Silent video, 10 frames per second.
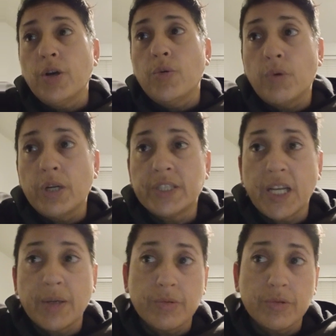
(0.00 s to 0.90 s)
1
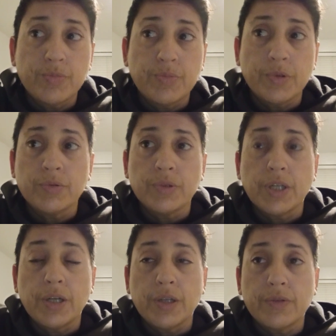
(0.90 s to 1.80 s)
tablespoon
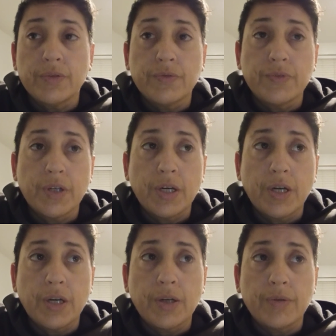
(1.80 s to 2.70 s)
of
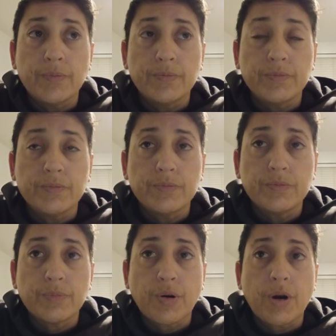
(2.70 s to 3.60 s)

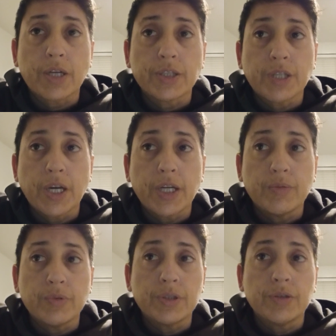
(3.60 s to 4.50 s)
peroxide
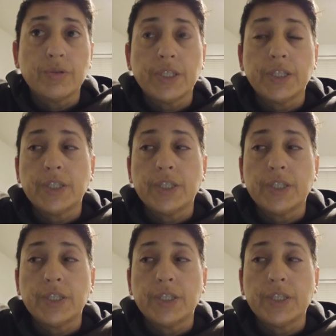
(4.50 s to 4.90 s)
will do it.